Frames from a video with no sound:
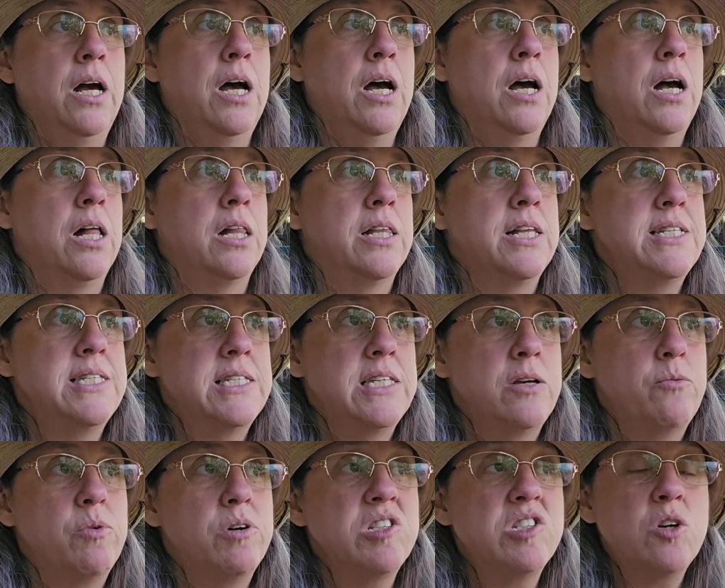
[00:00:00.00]
Let's
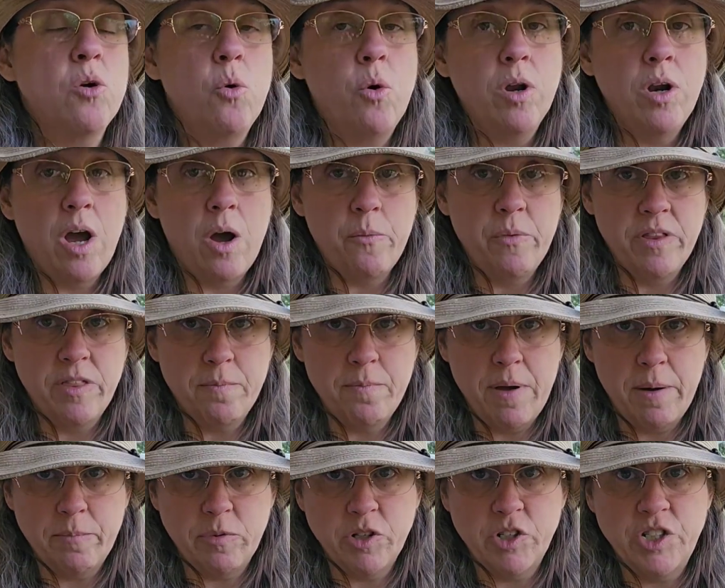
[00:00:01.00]
see what's going on with
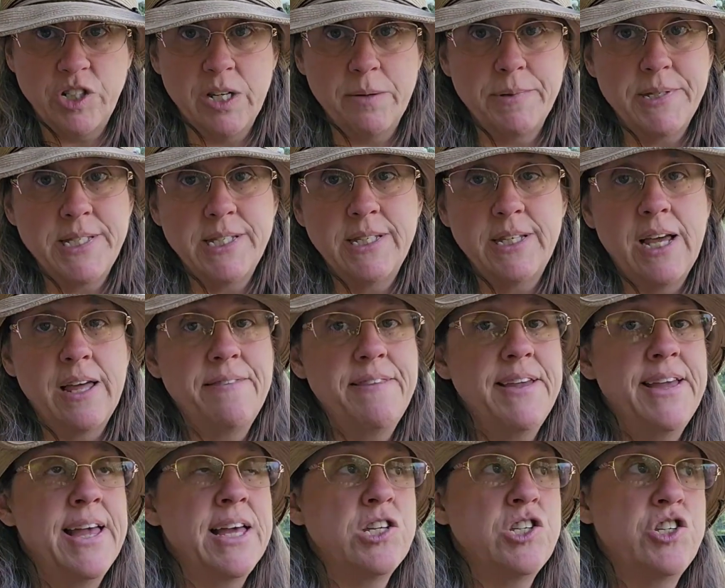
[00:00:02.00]
memberships.
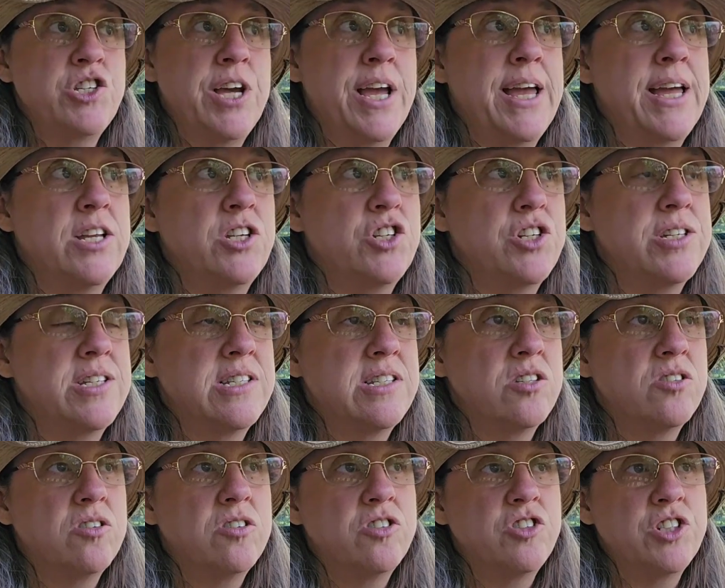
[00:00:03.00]
Nothing has changed. It's
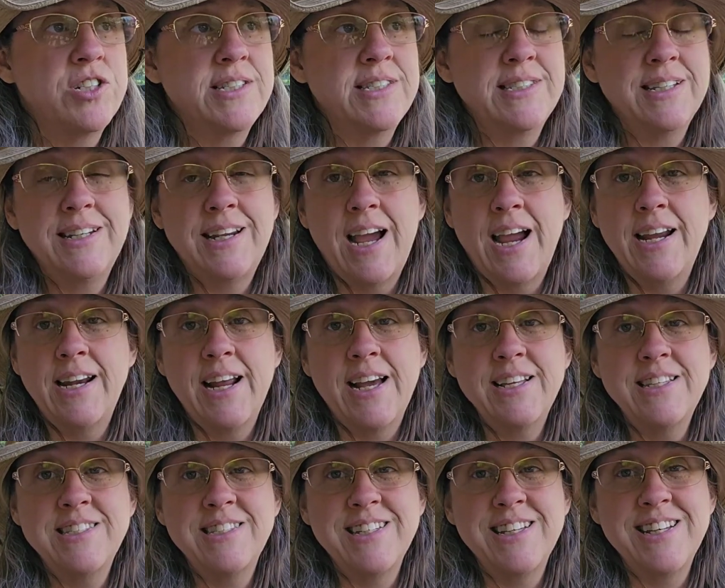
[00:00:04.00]
still just the
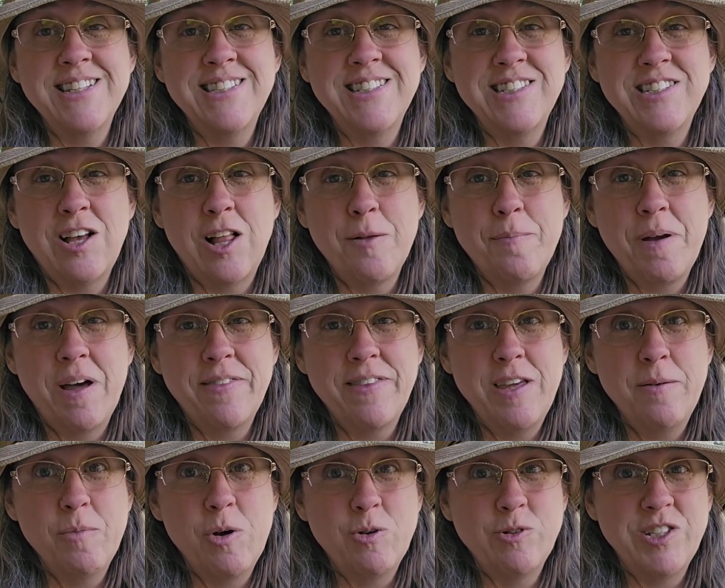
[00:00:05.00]
99 cents. It's all about
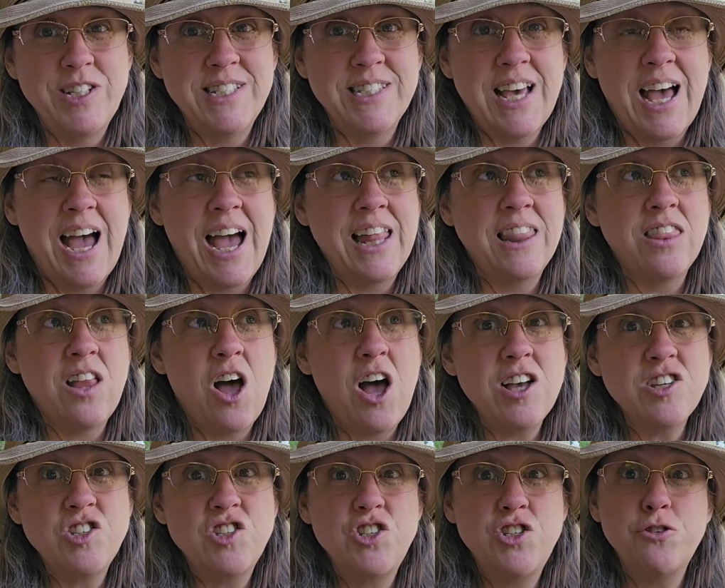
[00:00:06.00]
the emojis. I
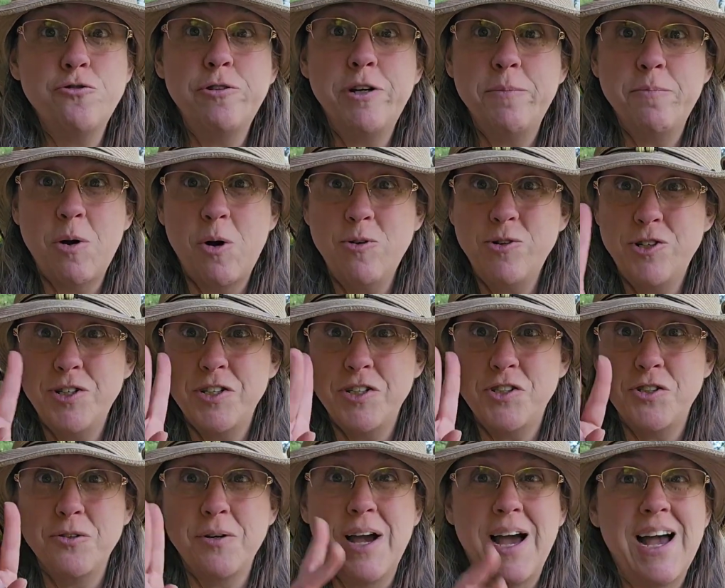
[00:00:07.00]
lost 2
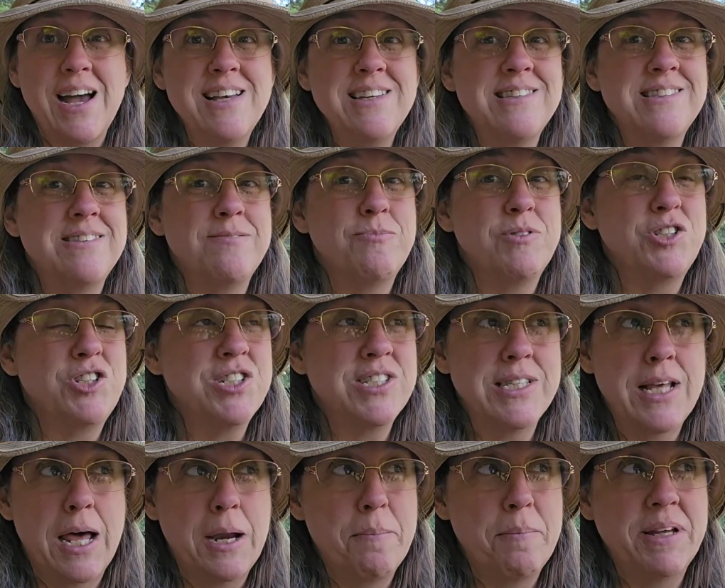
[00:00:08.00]
emojis, you guys, which is
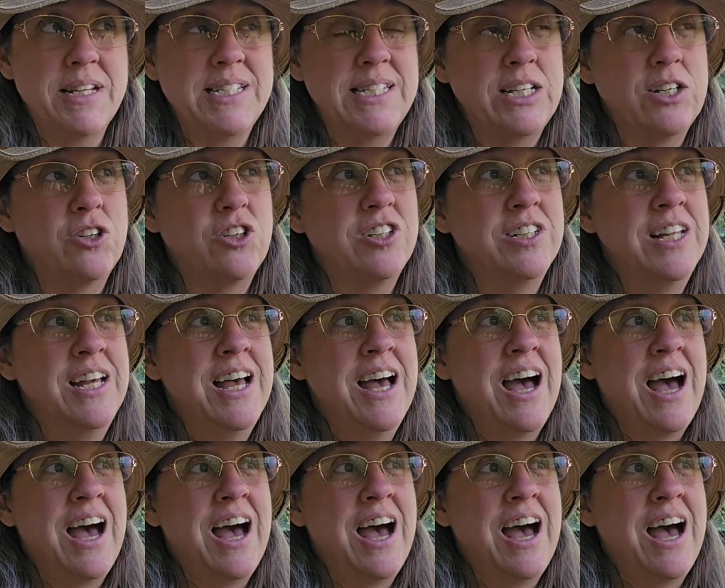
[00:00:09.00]
not a big deal.